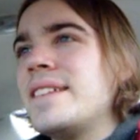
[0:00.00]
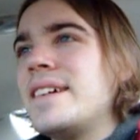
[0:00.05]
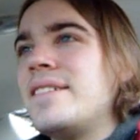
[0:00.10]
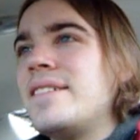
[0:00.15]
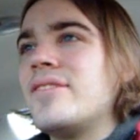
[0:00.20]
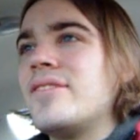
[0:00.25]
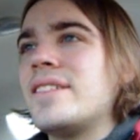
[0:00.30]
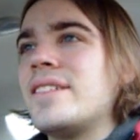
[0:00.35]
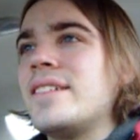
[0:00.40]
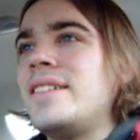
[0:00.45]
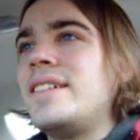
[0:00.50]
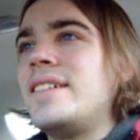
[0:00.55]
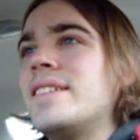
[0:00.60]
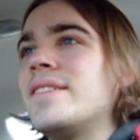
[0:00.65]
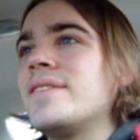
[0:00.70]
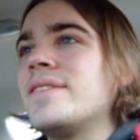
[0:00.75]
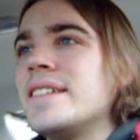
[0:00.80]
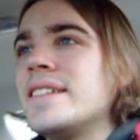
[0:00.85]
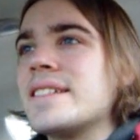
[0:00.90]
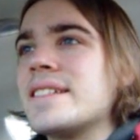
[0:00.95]
to be that way with a
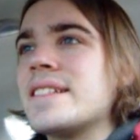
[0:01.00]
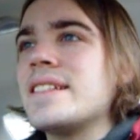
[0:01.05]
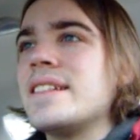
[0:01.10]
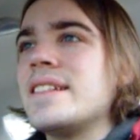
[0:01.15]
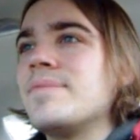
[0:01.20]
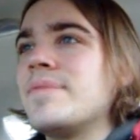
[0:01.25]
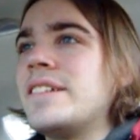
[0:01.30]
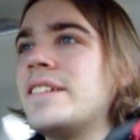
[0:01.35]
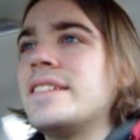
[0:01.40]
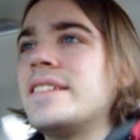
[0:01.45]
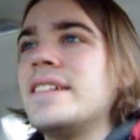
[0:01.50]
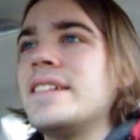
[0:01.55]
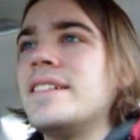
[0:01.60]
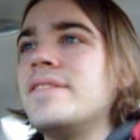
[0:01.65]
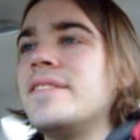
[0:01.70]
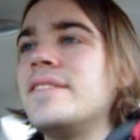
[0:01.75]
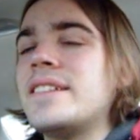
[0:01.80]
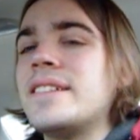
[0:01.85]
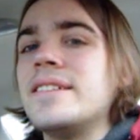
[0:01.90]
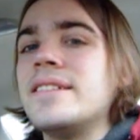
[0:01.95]
lot of things, and I'm guilty
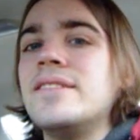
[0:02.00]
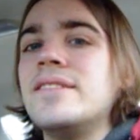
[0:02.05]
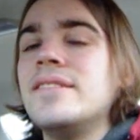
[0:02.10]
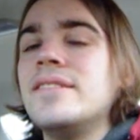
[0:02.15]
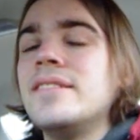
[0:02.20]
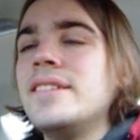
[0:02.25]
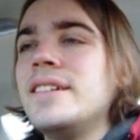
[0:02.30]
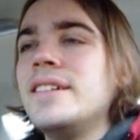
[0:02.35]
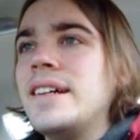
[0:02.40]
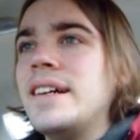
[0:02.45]
of it too.